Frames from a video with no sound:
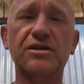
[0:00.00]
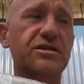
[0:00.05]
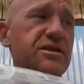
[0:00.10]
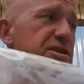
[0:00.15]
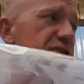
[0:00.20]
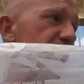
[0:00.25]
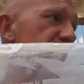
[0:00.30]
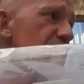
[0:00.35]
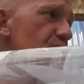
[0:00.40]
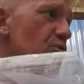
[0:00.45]

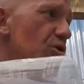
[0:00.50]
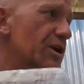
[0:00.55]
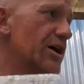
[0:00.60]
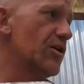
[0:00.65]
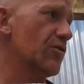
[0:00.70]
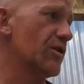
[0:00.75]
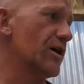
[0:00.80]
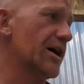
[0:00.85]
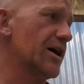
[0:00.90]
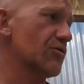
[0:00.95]
This is one
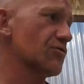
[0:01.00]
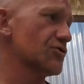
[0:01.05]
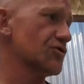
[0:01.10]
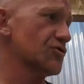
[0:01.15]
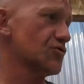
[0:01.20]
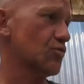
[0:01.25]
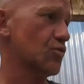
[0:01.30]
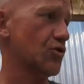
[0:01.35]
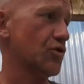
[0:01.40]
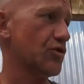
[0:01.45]
out of the house,
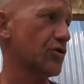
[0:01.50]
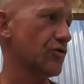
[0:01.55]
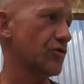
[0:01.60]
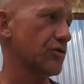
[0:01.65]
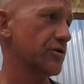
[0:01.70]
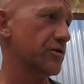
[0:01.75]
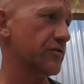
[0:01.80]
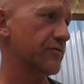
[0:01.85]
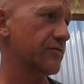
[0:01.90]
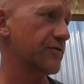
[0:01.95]
there's one on
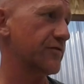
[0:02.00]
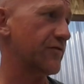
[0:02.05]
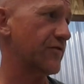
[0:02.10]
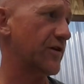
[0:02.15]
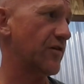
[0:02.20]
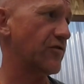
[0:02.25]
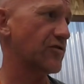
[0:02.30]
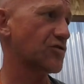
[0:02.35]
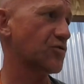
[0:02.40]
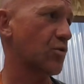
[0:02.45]
the
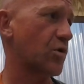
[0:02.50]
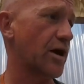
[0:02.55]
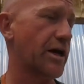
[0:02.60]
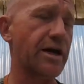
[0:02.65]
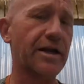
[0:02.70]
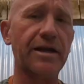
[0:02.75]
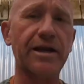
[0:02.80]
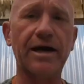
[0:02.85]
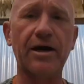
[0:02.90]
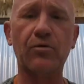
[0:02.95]
ferret's
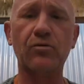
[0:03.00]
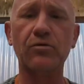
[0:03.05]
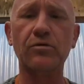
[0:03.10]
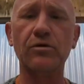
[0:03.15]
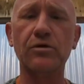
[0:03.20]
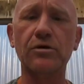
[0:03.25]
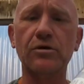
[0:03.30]
wire now.